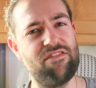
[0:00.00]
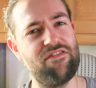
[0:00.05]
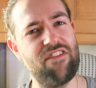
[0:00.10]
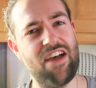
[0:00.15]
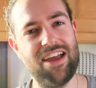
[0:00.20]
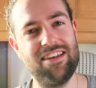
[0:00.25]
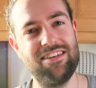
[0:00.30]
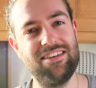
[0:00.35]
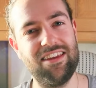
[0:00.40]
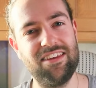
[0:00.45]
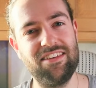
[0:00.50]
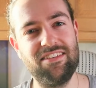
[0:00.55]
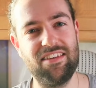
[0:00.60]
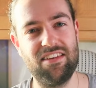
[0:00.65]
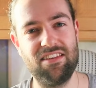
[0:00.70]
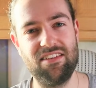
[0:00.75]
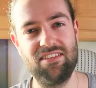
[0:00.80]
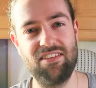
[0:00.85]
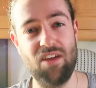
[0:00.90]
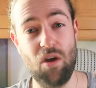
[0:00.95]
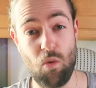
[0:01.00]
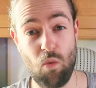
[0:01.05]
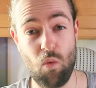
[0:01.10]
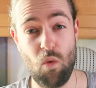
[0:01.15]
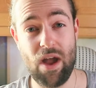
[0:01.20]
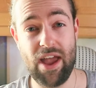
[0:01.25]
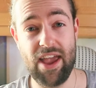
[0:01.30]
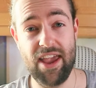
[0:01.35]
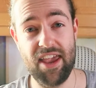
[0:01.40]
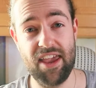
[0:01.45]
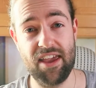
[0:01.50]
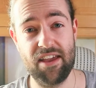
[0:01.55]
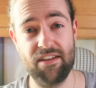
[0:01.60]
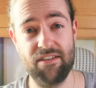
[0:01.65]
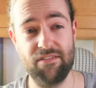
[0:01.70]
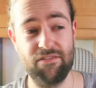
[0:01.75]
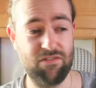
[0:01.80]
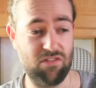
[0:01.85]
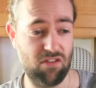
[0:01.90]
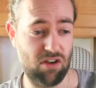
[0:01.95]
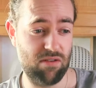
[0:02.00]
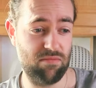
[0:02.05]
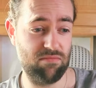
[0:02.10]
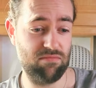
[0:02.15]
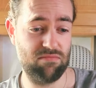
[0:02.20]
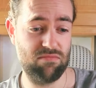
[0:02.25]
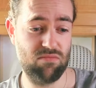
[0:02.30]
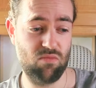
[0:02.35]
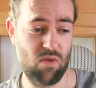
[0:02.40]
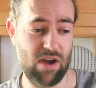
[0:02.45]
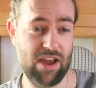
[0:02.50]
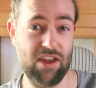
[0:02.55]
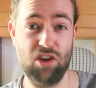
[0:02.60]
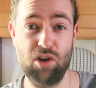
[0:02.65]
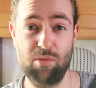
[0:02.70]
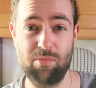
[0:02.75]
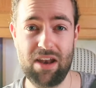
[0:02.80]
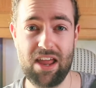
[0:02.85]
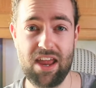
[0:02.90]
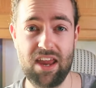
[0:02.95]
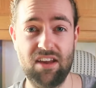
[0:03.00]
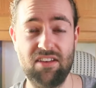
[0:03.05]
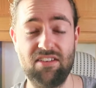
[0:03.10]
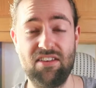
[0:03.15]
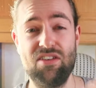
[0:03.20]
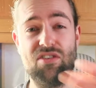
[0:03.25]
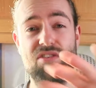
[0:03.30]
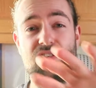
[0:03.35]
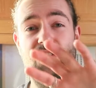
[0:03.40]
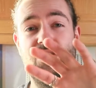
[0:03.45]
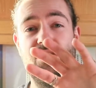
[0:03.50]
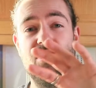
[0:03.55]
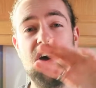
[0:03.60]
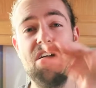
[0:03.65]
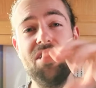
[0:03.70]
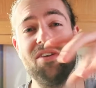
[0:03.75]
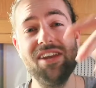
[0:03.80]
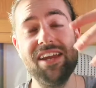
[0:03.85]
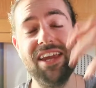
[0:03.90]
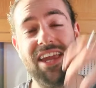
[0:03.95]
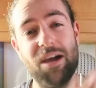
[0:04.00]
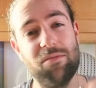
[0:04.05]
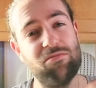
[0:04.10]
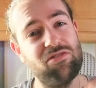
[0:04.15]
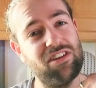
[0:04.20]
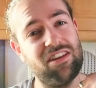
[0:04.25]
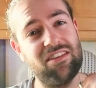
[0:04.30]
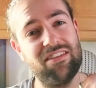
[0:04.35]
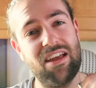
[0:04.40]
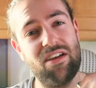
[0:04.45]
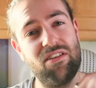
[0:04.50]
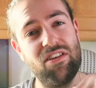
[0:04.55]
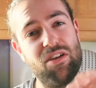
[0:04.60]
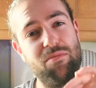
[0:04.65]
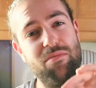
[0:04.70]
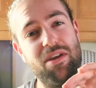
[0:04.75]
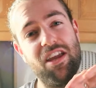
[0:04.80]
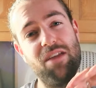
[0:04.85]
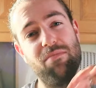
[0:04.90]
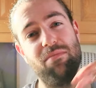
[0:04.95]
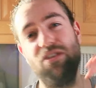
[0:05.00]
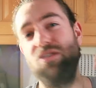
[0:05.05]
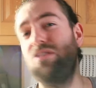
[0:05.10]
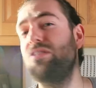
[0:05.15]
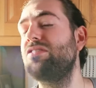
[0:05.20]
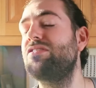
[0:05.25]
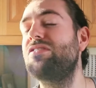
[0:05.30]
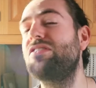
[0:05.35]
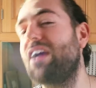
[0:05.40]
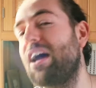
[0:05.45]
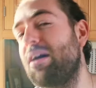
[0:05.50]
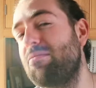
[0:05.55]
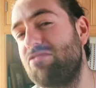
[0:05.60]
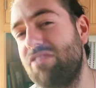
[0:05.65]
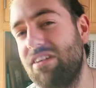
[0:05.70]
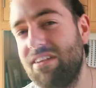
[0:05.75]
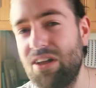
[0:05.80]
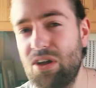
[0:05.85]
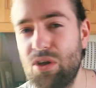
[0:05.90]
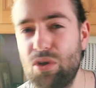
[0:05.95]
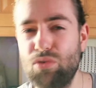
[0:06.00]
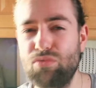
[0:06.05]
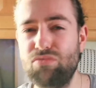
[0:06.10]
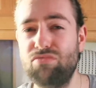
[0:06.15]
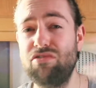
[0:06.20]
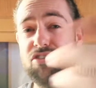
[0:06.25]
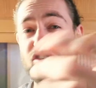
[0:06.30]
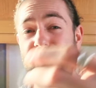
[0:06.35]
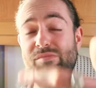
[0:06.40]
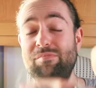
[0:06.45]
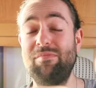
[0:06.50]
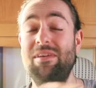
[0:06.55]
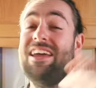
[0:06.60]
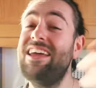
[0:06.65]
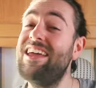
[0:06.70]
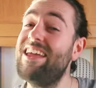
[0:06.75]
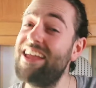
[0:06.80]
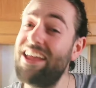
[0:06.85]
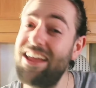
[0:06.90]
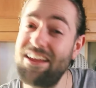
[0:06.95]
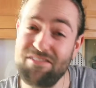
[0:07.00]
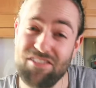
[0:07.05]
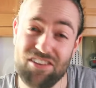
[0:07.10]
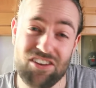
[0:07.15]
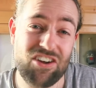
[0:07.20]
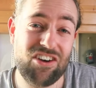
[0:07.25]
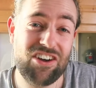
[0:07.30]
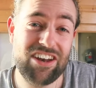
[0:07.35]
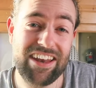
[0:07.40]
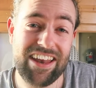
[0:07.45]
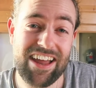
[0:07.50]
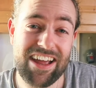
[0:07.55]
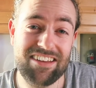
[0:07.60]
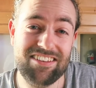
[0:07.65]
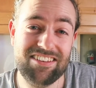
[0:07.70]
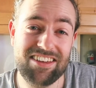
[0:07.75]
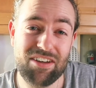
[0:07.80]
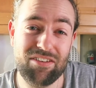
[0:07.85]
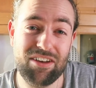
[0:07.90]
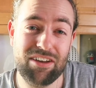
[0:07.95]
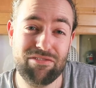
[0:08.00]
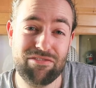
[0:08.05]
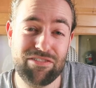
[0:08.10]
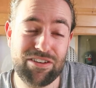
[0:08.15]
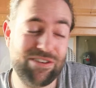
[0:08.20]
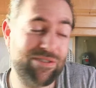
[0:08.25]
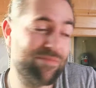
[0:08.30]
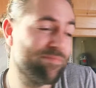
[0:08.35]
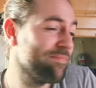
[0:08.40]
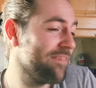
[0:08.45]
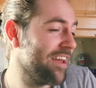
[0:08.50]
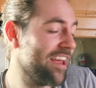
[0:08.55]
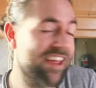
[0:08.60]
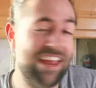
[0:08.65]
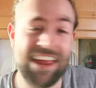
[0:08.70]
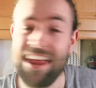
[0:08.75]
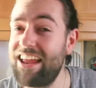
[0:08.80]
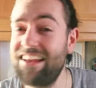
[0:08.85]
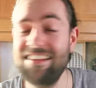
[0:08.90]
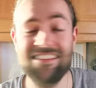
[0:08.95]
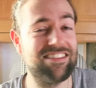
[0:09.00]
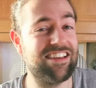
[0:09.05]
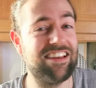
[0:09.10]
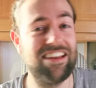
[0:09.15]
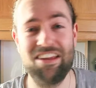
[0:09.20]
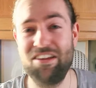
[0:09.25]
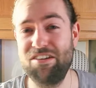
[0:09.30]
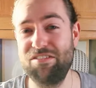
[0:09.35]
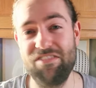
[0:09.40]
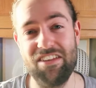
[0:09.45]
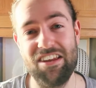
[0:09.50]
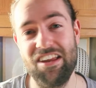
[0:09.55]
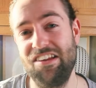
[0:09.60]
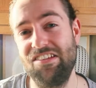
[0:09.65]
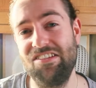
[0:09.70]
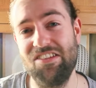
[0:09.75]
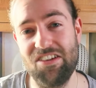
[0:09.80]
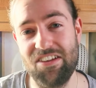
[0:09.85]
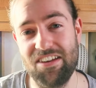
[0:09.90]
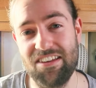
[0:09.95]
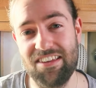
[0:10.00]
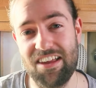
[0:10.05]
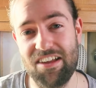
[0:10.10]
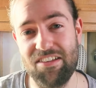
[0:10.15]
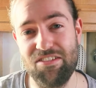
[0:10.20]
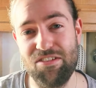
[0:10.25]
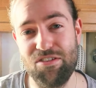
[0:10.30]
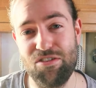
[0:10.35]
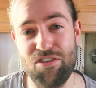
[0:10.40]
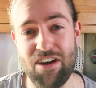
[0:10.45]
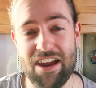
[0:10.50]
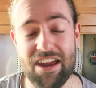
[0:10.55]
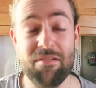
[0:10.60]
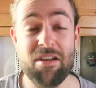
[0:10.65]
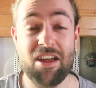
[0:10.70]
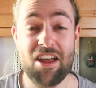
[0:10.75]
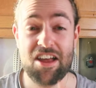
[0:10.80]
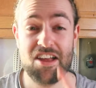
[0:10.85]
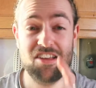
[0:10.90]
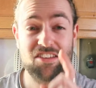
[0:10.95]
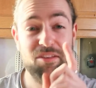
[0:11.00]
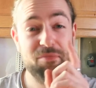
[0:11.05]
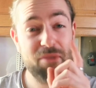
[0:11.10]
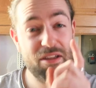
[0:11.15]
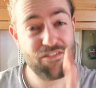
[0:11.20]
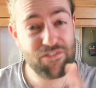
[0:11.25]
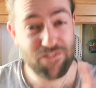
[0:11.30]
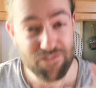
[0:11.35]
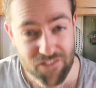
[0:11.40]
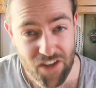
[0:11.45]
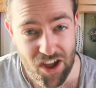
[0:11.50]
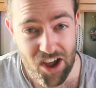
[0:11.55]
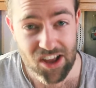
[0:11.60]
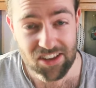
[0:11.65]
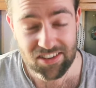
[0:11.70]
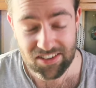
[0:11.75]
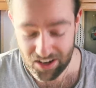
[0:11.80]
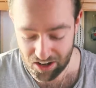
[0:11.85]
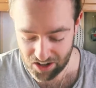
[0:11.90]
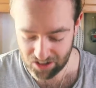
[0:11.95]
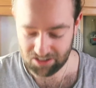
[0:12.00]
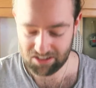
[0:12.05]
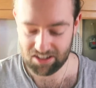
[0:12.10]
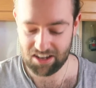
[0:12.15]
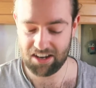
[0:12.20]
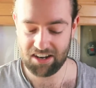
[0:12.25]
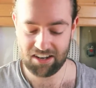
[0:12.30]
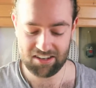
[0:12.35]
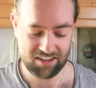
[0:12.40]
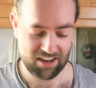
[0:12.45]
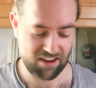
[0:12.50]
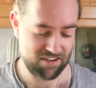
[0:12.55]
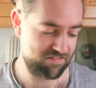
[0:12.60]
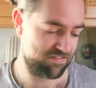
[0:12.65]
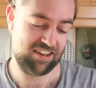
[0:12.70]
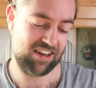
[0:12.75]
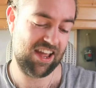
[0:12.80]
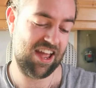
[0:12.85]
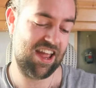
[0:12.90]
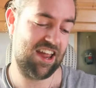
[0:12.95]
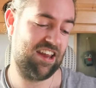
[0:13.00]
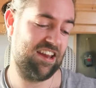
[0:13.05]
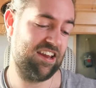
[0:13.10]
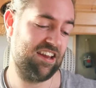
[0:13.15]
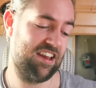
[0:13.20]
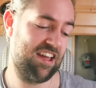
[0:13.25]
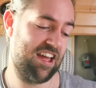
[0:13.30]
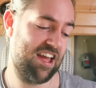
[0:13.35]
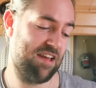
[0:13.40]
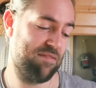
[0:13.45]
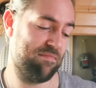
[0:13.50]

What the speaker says: a fair distance away from where you're playing. So you're not only capturing the sound that you're making, but you're also capturing the whole room. If you're not in a nice sounding room, instantly your video is not going to sound too great. So my first alternative to getting